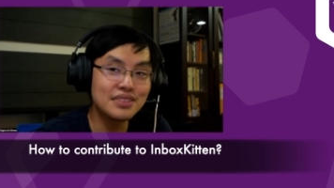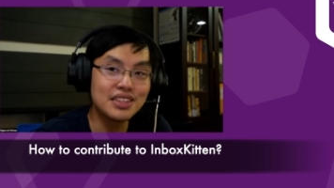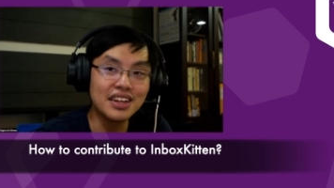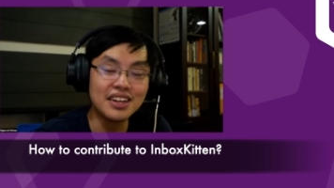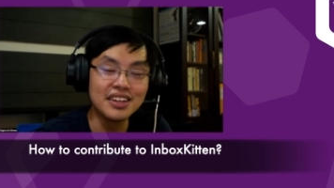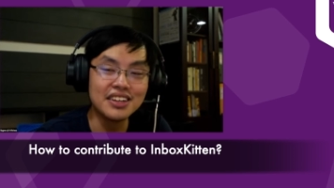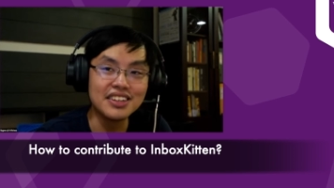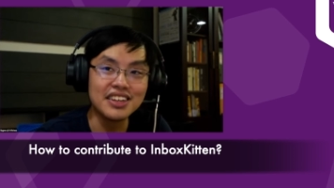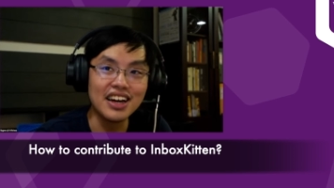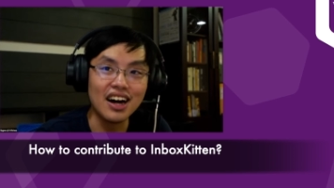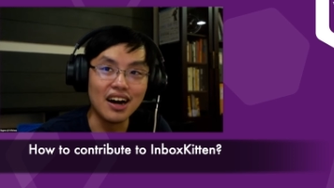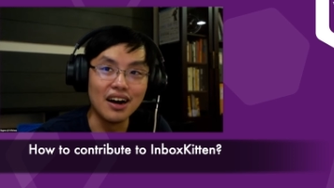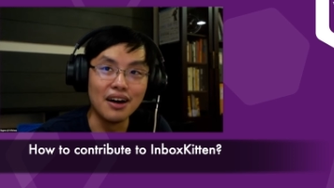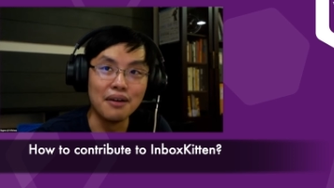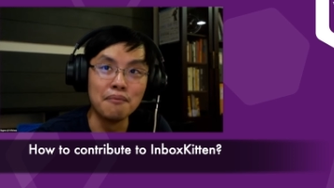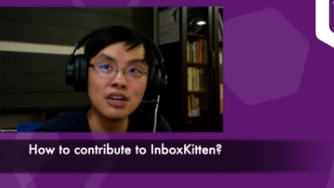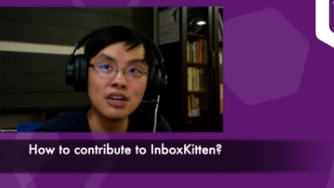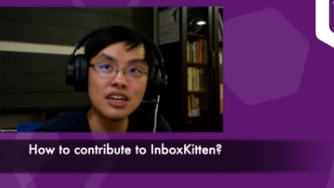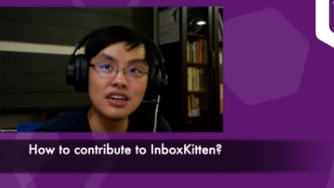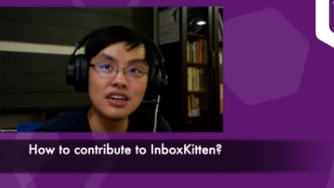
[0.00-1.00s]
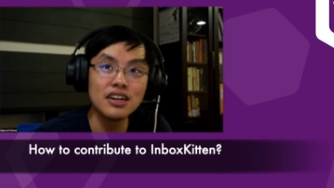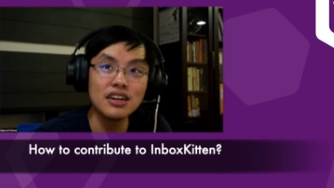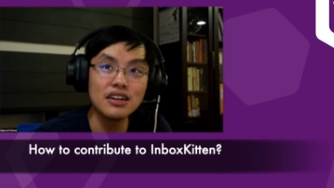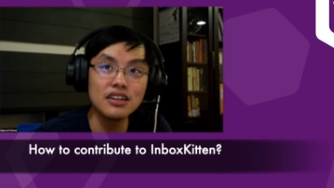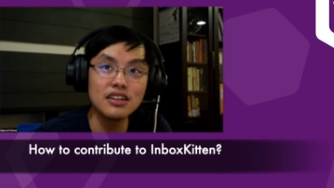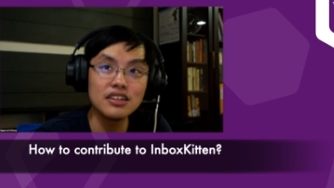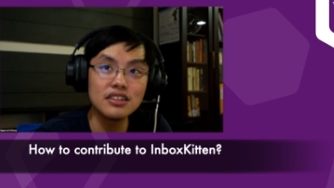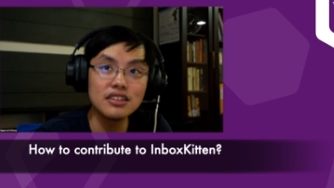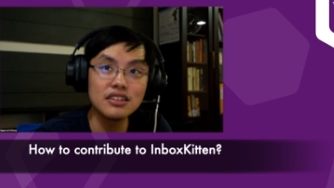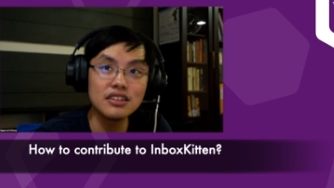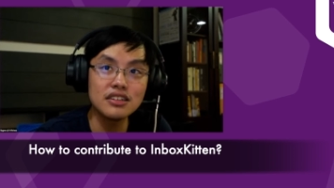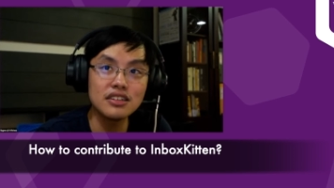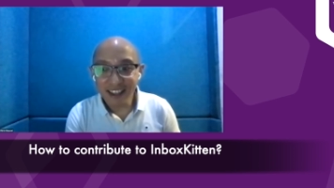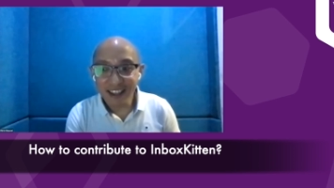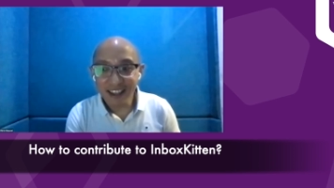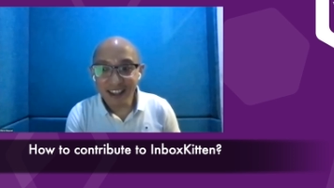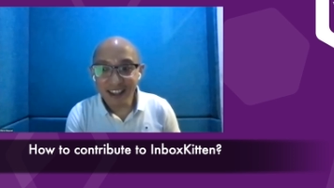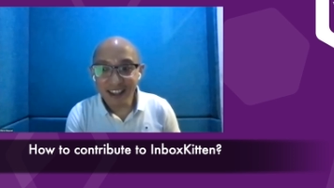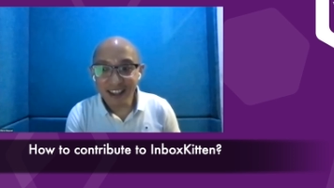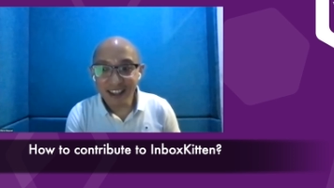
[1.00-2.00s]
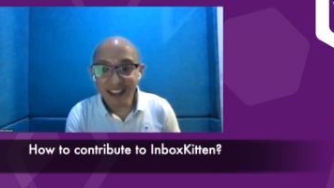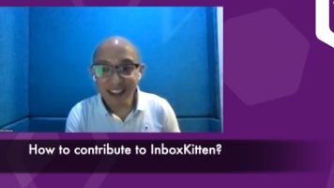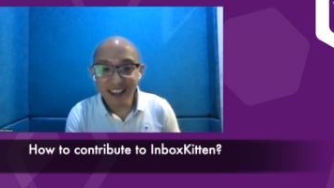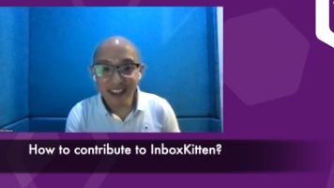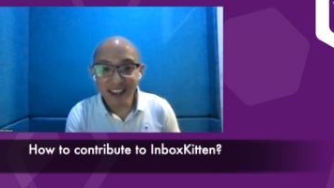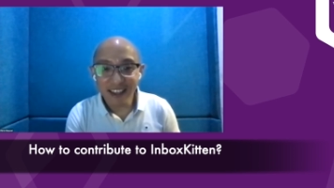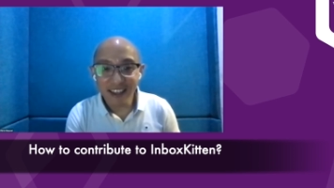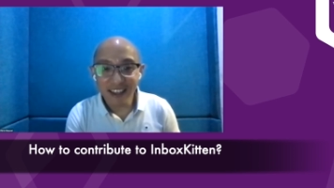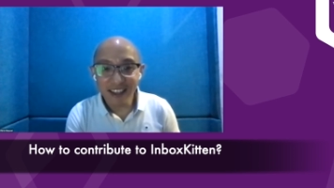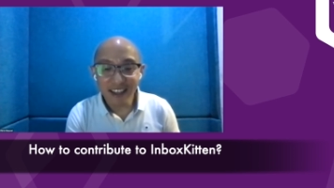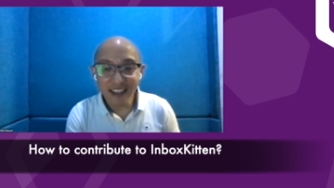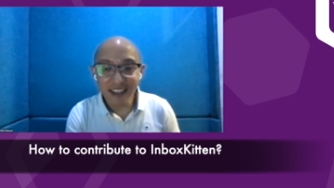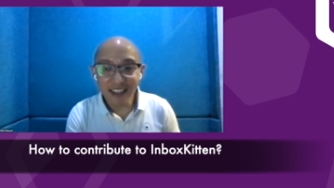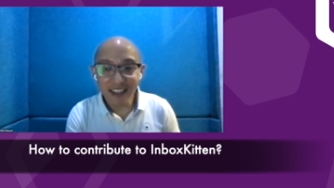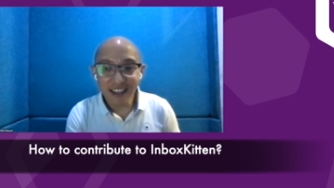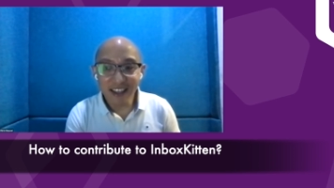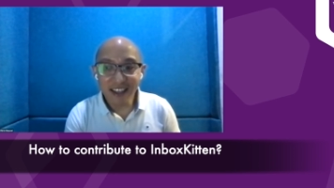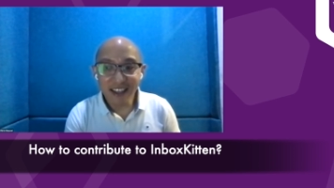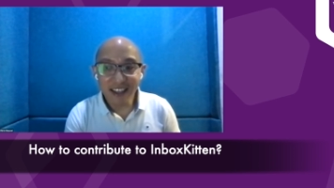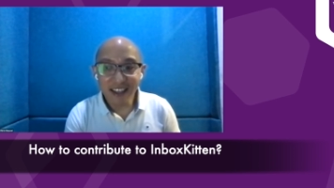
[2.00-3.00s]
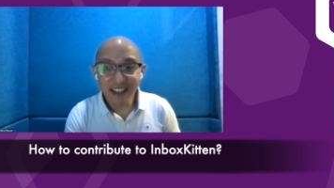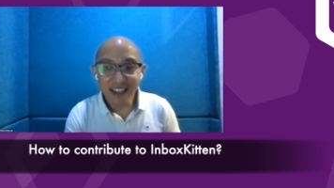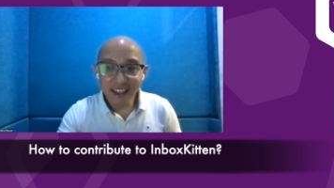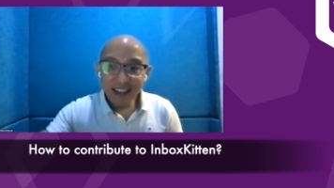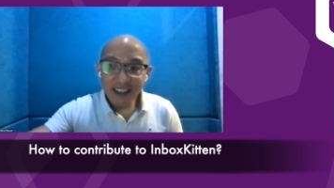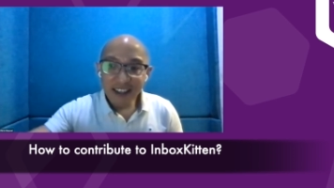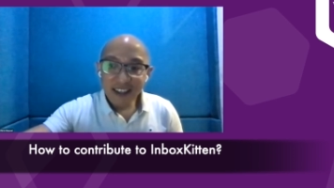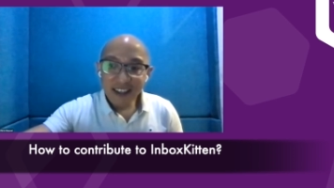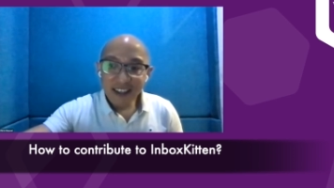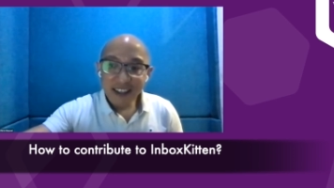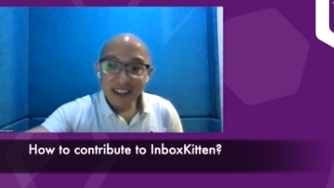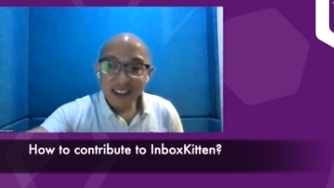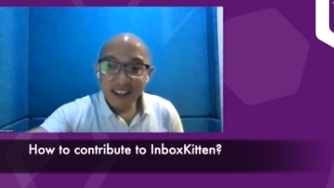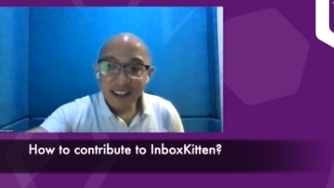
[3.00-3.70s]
Yeah, because I would actually like to